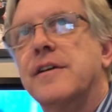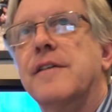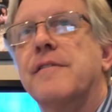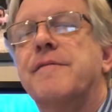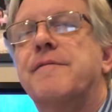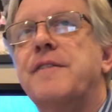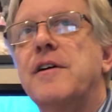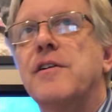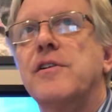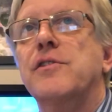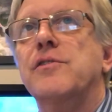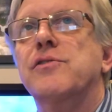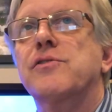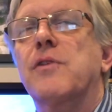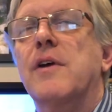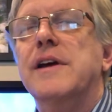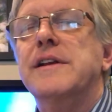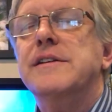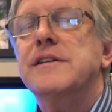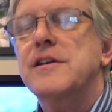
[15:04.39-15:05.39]
fair use
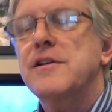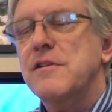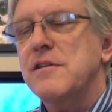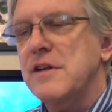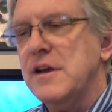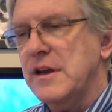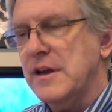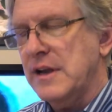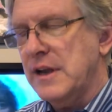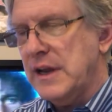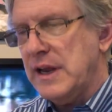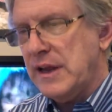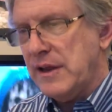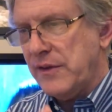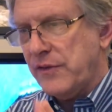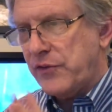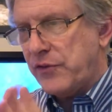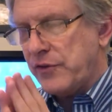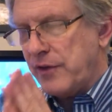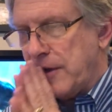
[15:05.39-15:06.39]
criterion
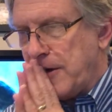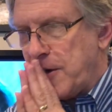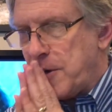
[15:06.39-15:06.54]
is